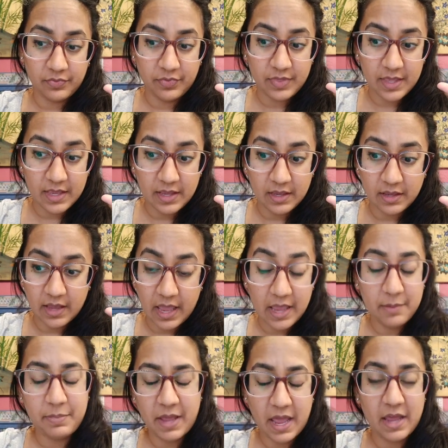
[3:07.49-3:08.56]
The
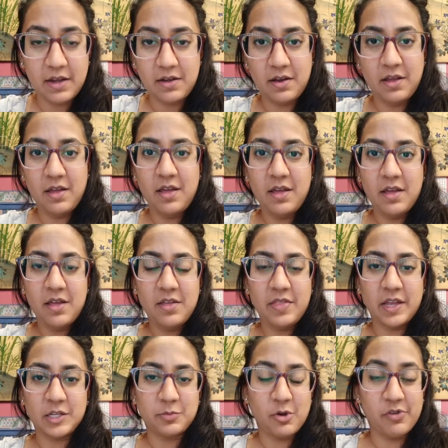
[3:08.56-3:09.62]
a pen
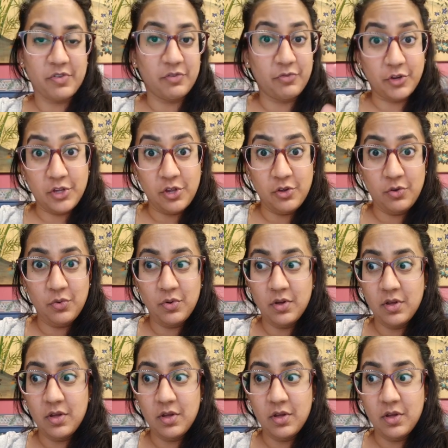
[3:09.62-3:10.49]
that is perfect for you